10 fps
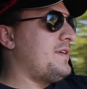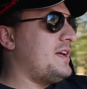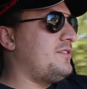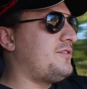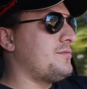
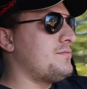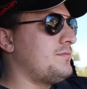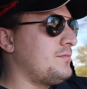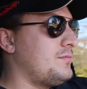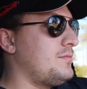had
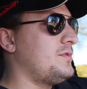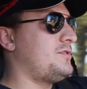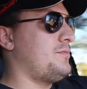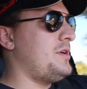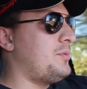some
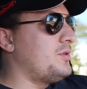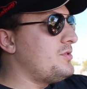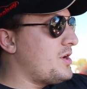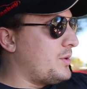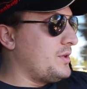people who
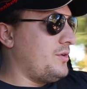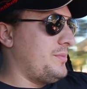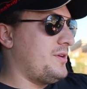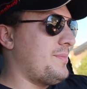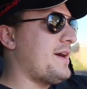know a little
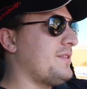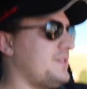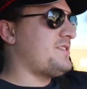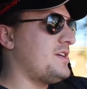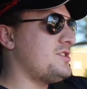bit about
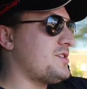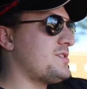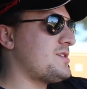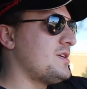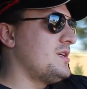these
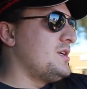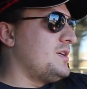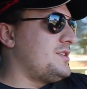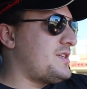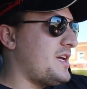engines
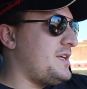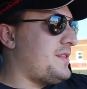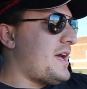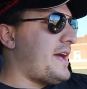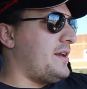say
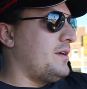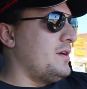that